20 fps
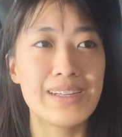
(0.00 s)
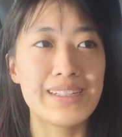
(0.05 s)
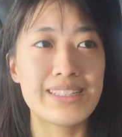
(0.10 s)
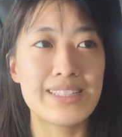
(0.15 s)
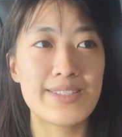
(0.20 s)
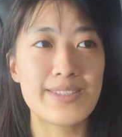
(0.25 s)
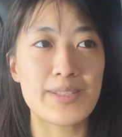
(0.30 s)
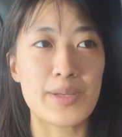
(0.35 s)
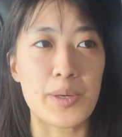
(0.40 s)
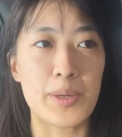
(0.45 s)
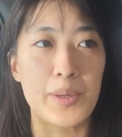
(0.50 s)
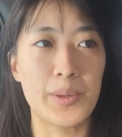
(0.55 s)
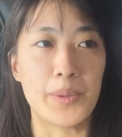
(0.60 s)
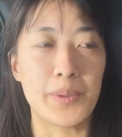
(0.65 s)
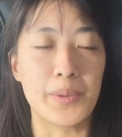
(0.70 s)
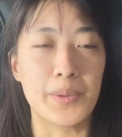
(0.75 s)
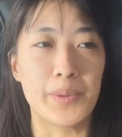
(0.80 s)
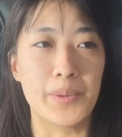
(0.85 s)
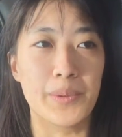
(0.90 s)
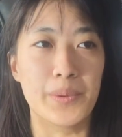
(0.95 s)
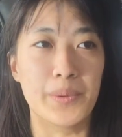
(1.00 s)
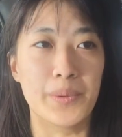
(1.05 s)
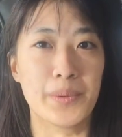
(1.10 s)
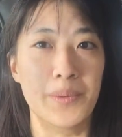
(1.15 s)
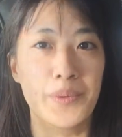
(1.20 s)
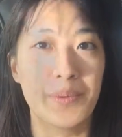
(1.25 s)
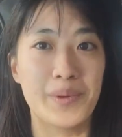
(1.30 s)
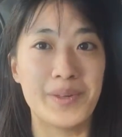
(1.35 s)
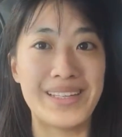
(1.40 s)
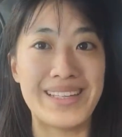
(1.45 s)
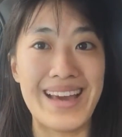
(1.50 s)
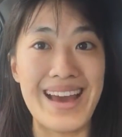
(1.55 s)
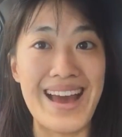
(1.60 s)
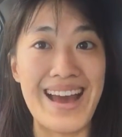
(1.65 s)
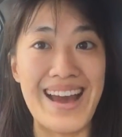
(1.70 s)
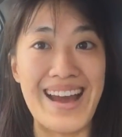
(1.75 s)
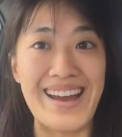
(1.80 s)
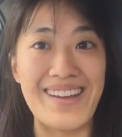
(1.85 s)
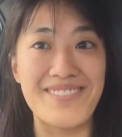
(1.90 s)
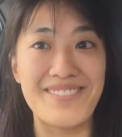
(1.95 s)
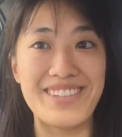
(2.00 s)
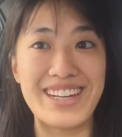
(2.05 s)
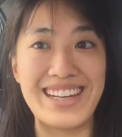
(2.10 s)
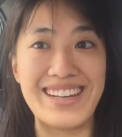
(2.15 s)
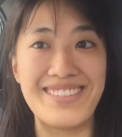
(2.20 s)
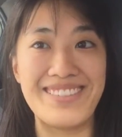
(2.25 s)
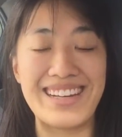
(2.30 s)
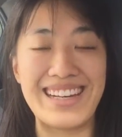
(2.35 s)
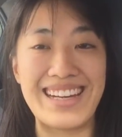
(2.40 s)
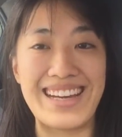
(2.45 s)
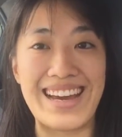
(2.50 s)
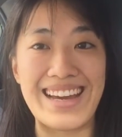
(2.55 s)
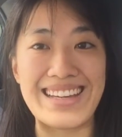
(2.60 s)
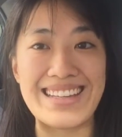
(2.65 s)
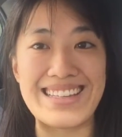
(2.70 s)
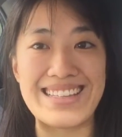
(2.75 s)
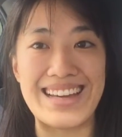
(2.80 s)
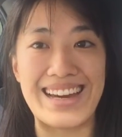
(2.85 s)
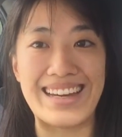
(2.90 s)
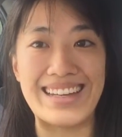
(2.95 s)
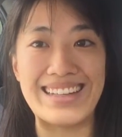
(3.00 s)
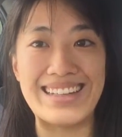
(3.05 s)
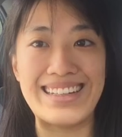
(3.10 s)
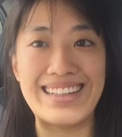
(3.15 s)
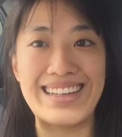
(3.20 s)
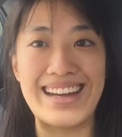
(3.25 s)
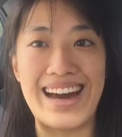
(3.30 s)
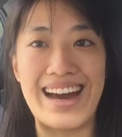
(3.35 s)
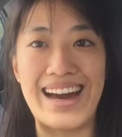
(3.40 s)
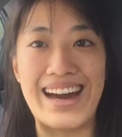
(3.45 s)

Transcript: So yeah, I'm really, really excited.